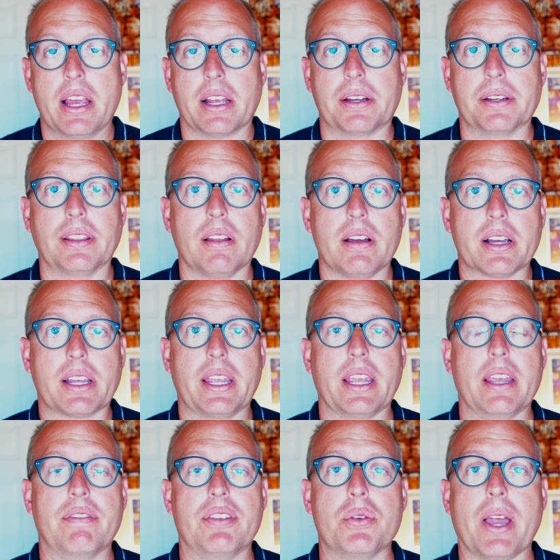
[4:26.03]
Good luck.
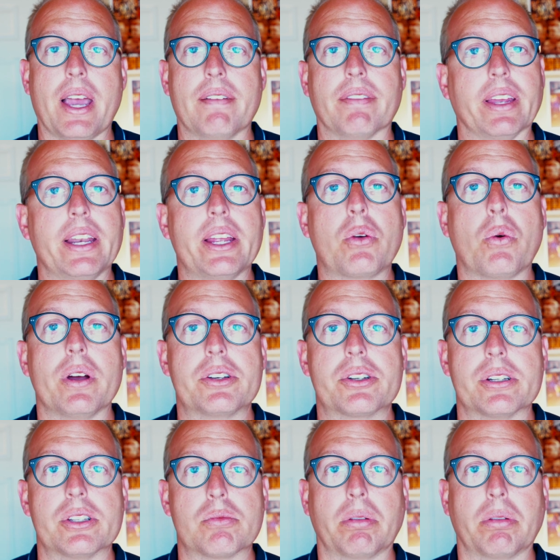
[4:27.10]
If you have any questions,